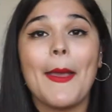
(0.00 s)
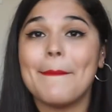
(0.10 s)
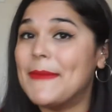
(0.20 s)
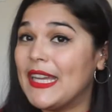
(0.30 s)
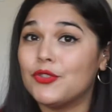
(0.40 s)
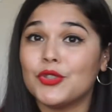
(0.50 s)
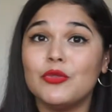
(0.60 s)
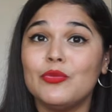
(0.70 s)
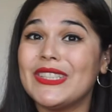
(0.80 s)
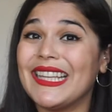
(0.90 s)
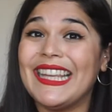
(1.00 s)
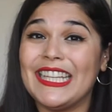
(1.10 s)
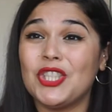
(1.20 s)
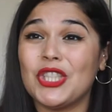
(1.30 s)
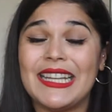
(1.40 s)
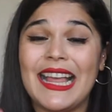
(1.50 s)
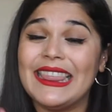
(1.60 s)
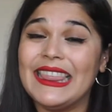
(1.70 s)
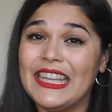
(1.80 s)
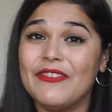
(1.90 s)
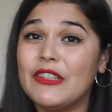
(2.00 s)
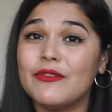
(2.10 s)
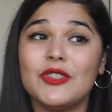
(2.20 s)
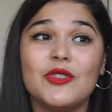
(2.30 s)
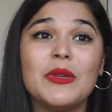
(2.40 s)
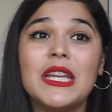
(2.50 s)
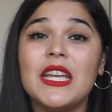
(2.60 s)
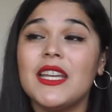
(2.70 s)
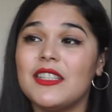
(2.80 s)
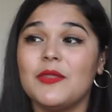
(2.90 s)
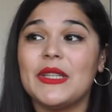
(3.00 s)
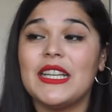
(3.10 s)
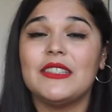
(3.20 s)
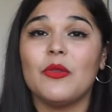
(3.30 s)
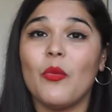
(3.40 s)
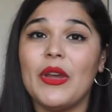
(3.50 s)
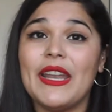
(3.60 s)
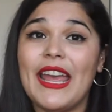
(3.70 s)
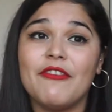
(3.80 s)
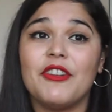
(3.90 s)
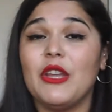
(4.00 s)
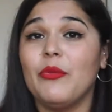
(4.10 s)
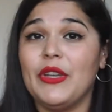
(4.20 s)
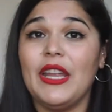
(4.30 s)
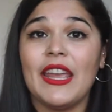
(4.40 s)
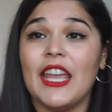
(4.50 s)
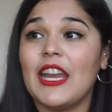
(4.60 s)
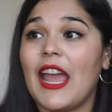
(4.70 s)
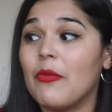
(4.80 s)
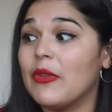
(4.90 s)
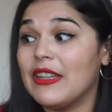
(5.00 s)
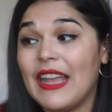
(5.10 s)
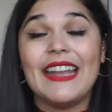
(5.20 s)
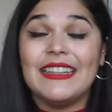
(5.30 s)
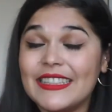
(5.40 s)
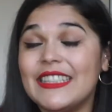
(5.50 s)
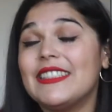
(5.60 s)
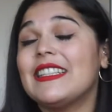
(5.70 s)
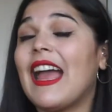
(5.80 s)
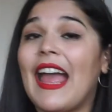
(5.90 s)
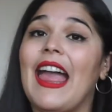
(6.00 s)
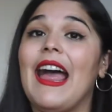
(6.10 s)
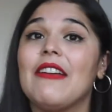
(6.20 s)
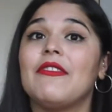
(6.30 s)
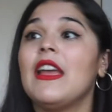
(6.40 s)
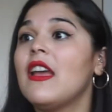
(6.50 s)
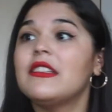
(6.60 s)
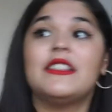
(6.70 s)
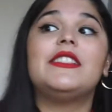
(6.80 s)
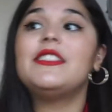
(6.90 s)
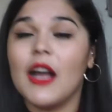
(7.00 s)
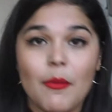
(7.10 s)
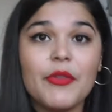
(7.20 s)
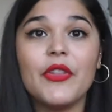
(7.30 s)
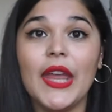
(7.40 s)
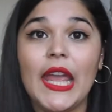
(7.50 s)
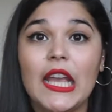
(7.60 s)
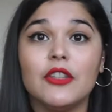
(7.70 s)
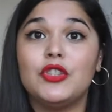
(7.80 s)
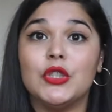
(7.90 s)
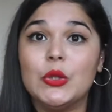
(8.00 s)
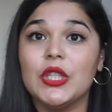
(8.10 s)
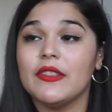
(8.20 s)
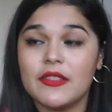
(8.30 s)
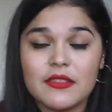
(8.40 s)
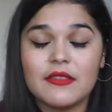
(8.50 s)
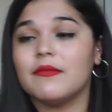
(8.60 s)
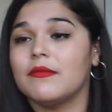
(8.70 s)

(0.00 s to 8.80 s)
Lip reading: bedrooms, kitchen, living room, just because whenever it would hit, I would at least have something to just